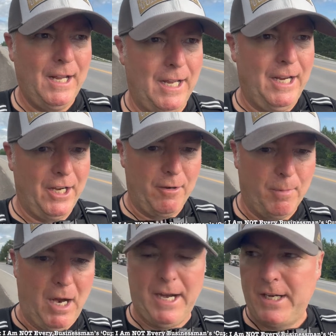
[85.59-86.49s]
in
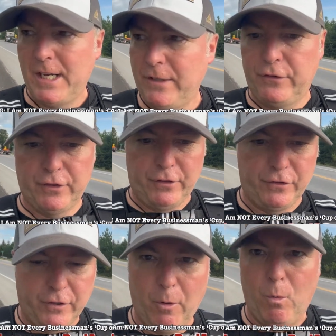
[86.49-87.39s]
my
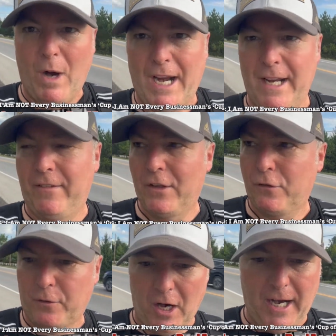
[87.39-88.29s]
niece's wedding this
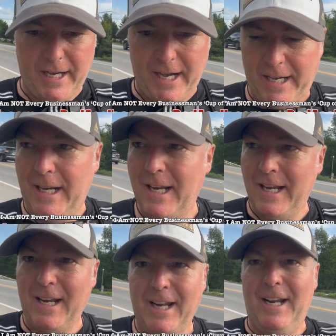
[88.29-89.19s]
Friday.
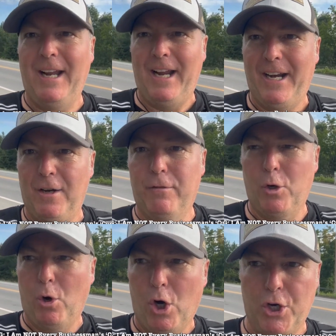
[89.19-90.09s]
And of
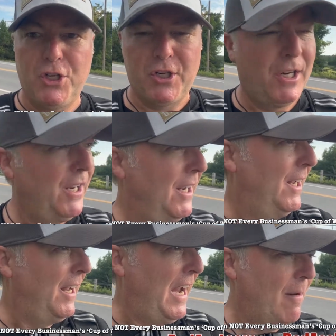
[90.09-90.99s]
course,
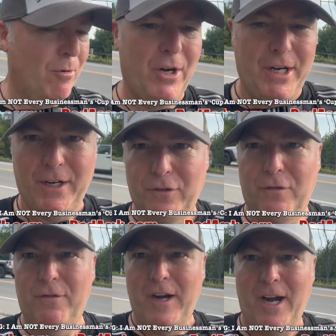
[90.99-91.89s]
Emery is
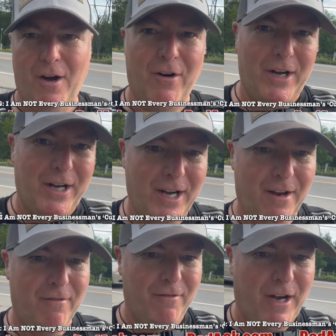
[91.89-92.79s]
very,
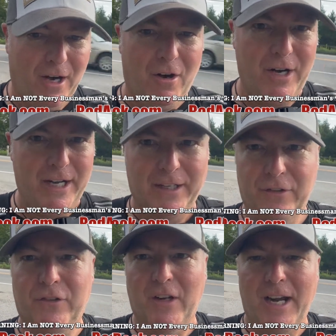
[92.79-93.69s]
very
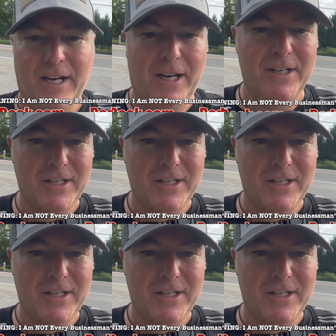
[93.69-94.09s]
excited